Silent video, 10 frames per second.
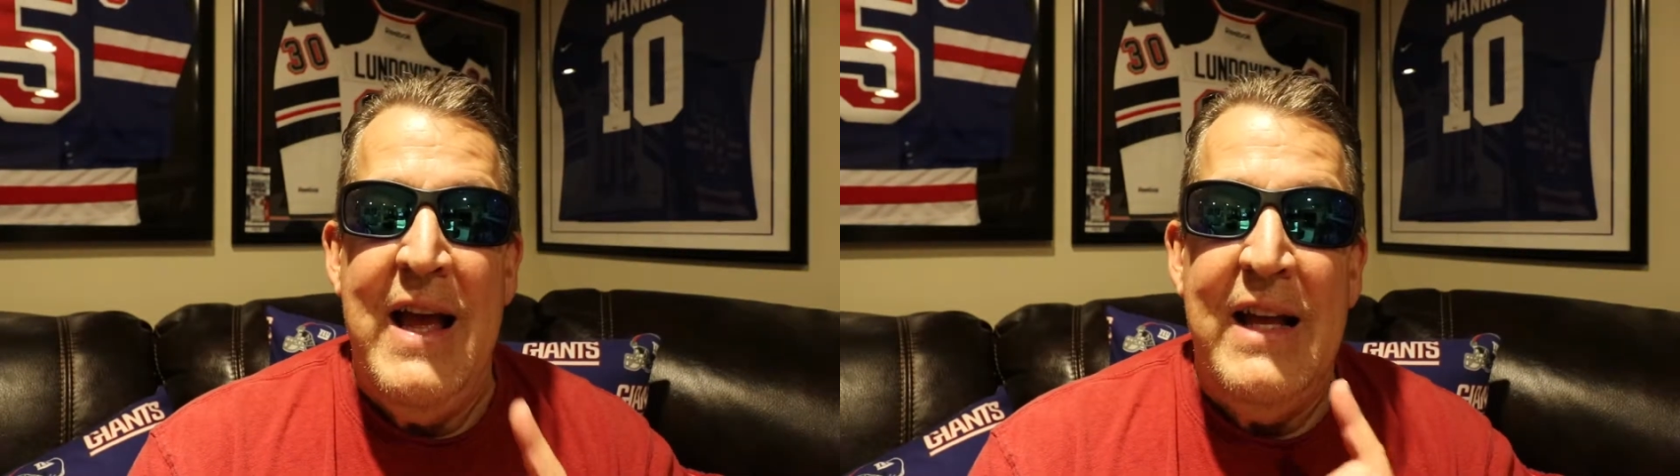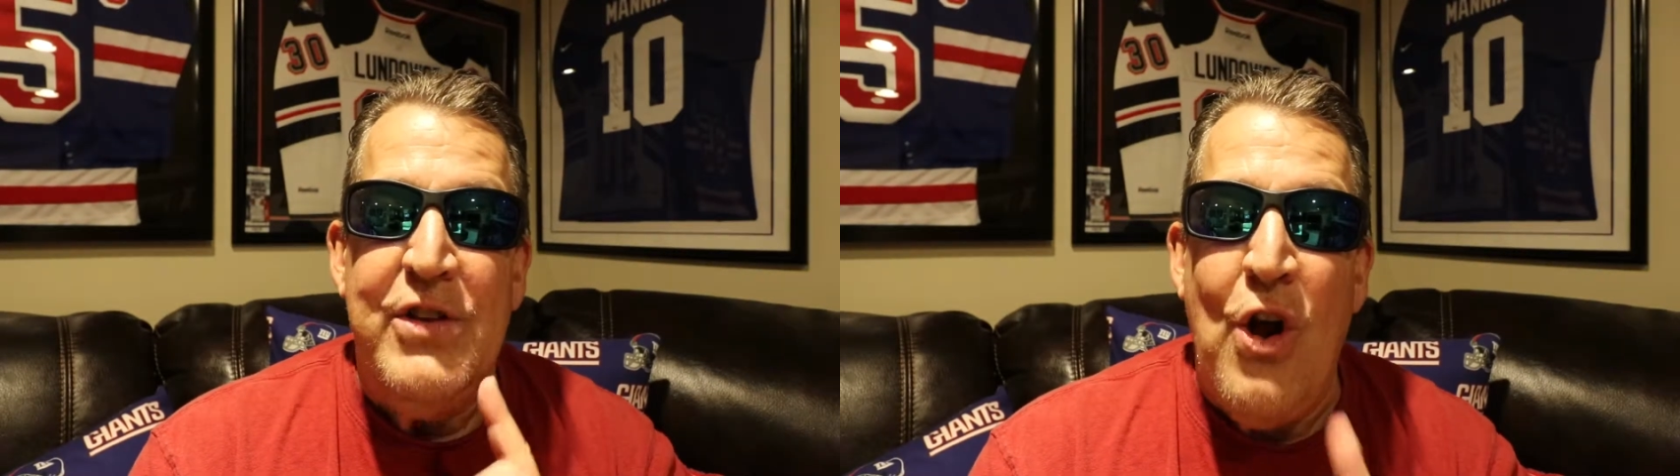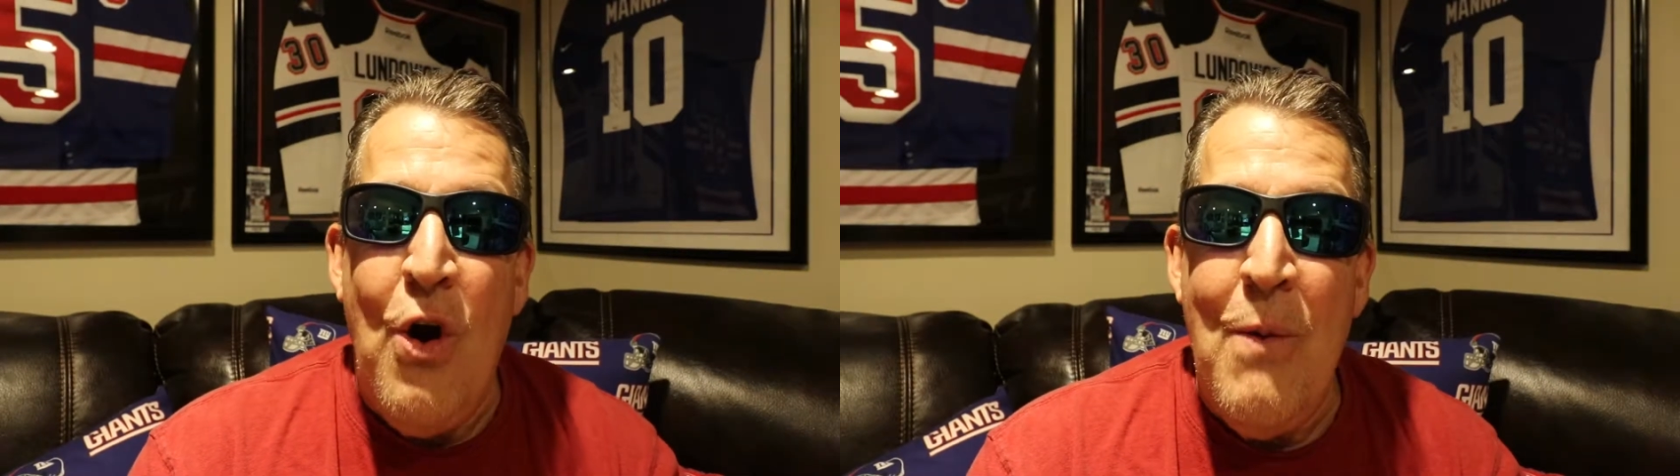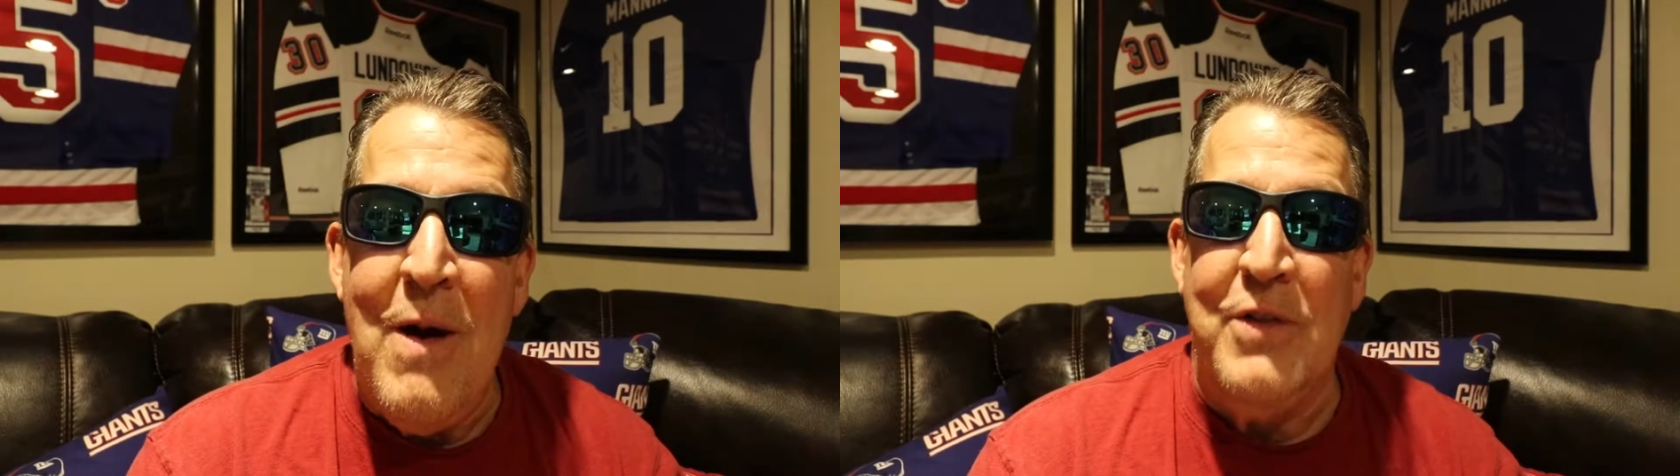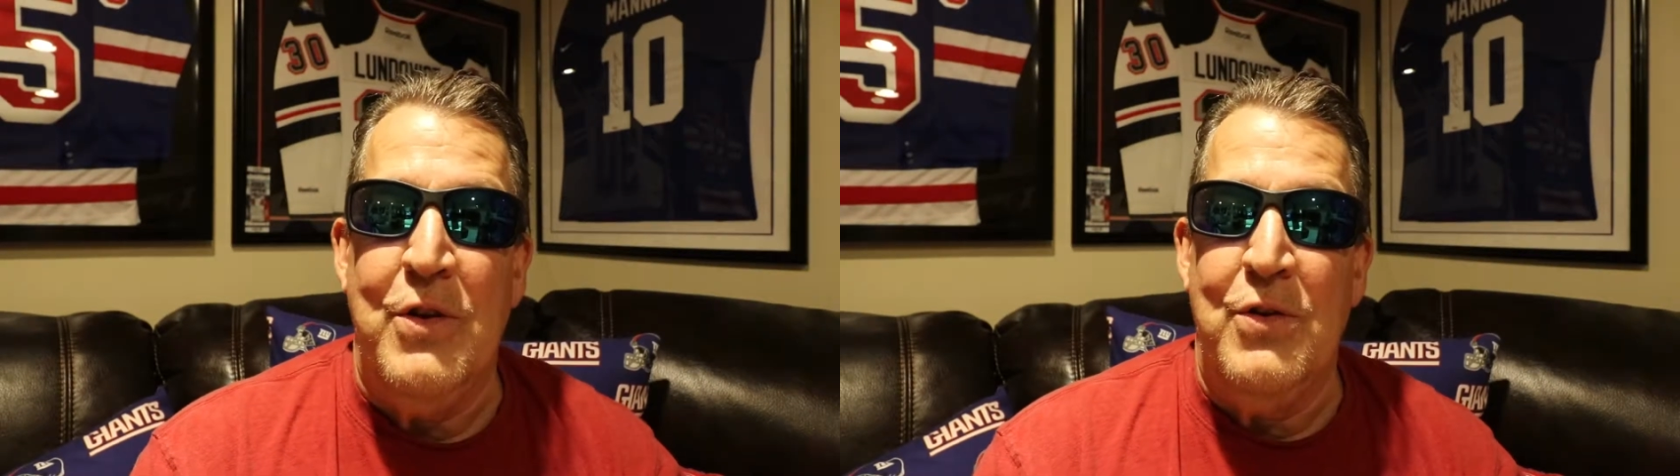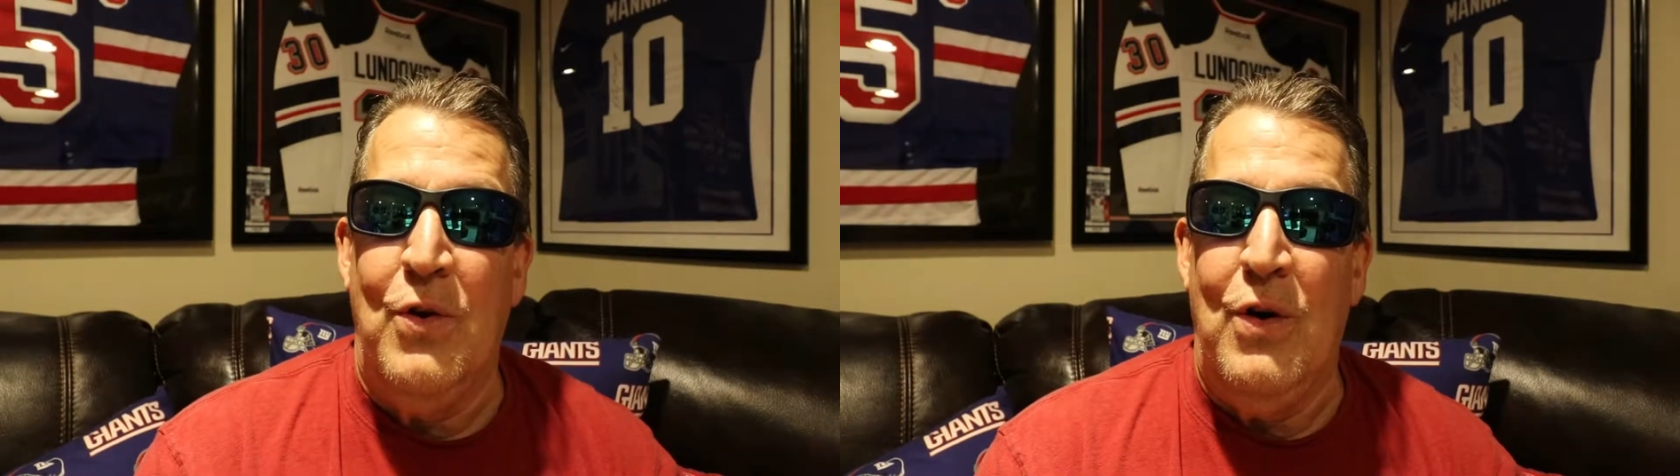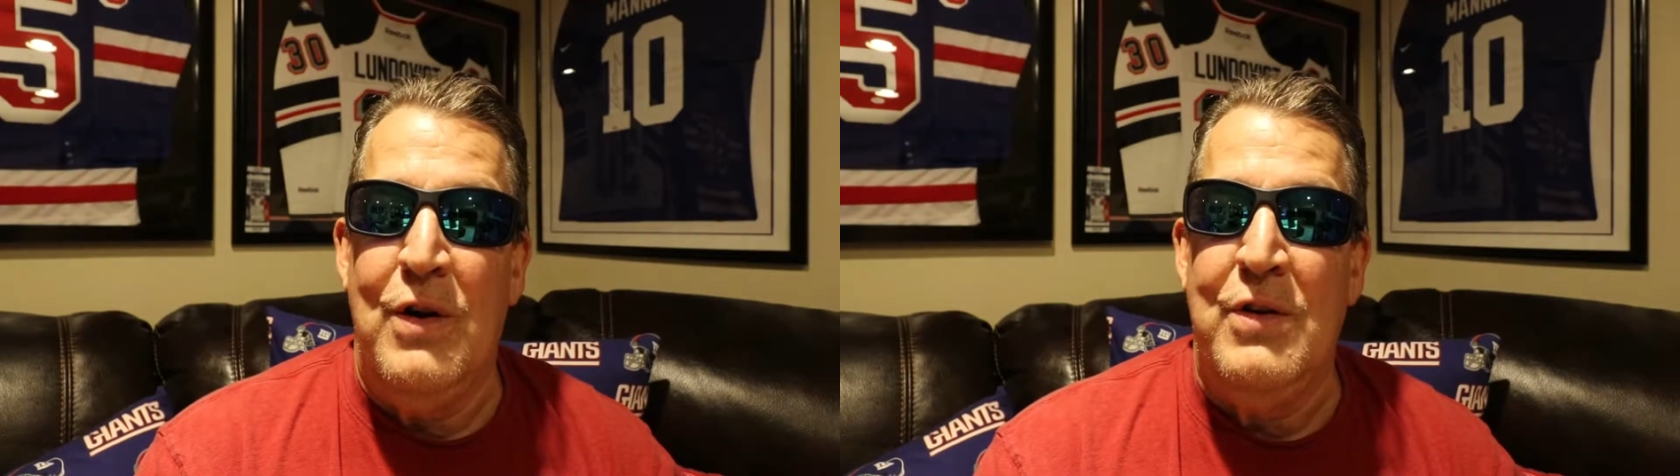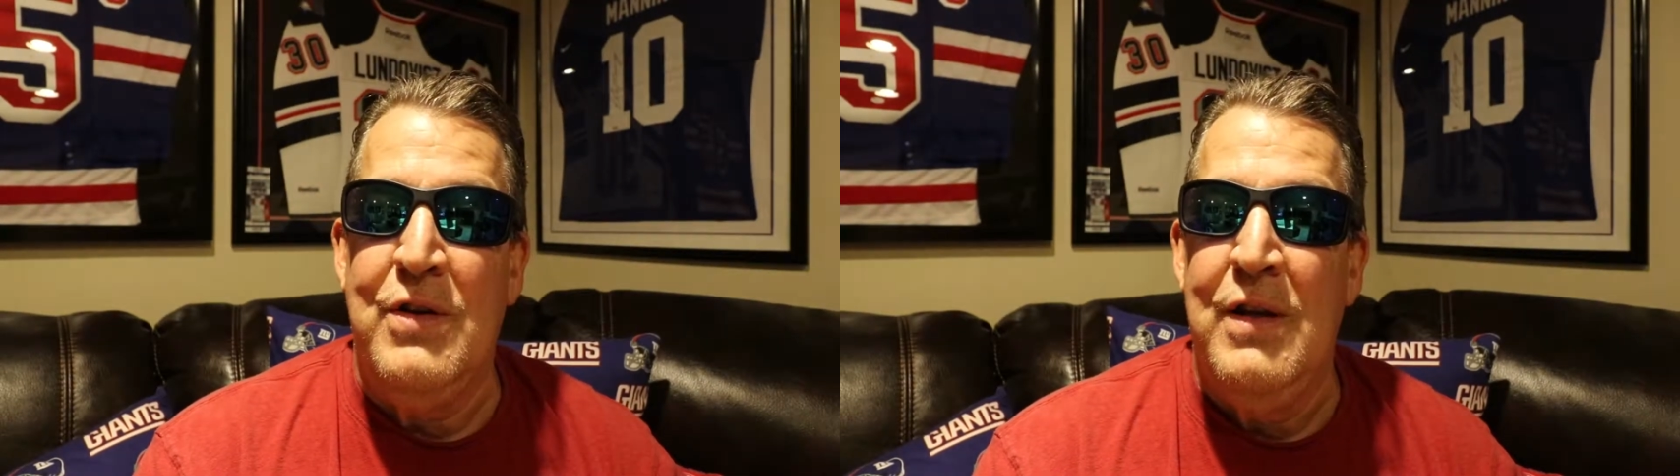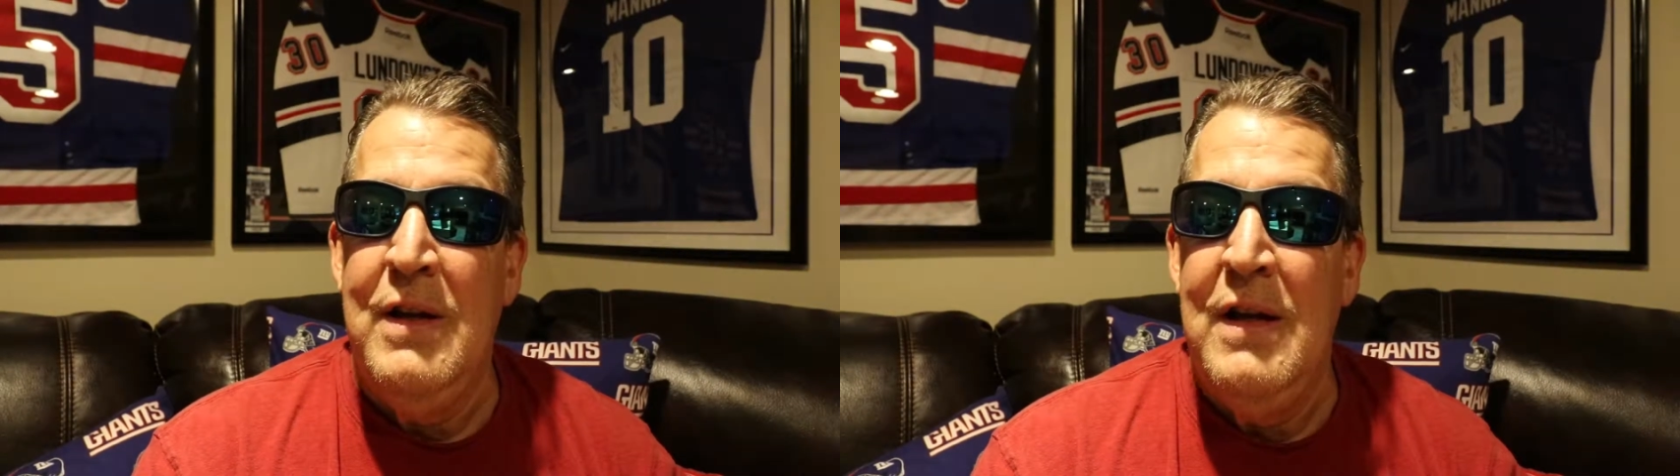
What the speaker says: as home underdogs